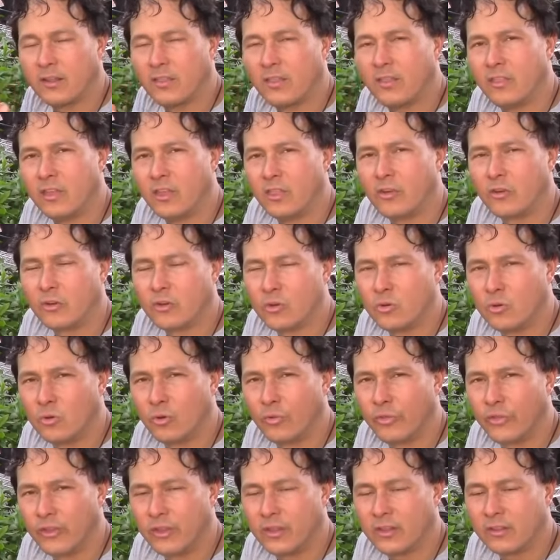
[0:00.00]
And then the other
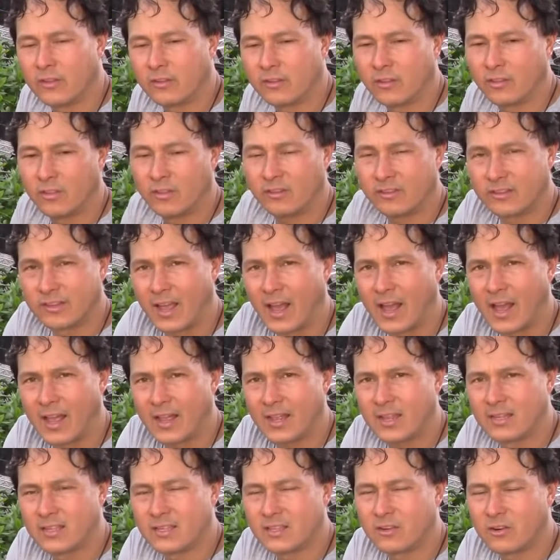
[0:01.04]
cool thing is that these
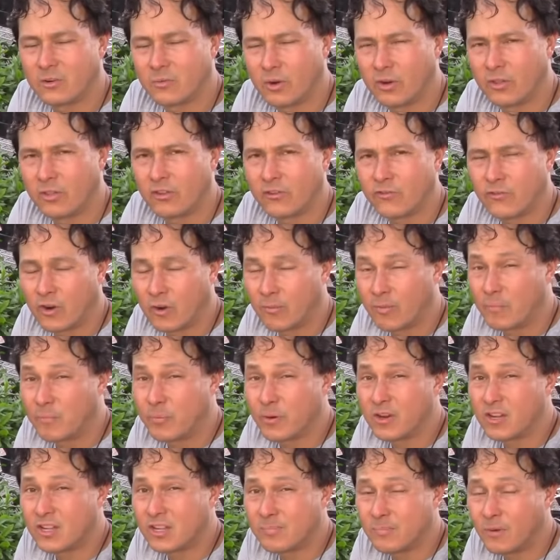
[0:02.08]
guys that are running this farm, they're
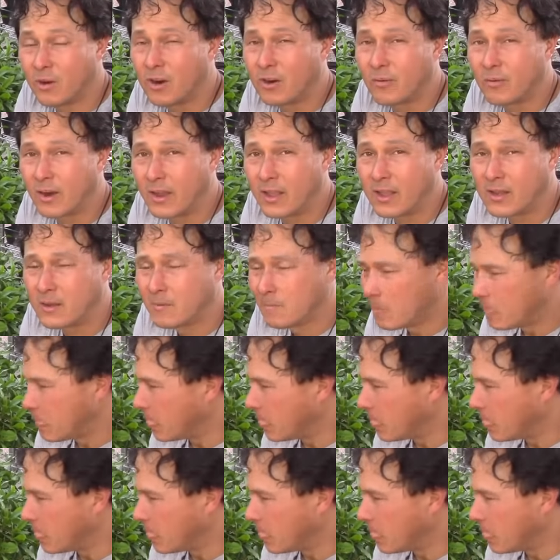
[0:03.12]
pretty smart, right?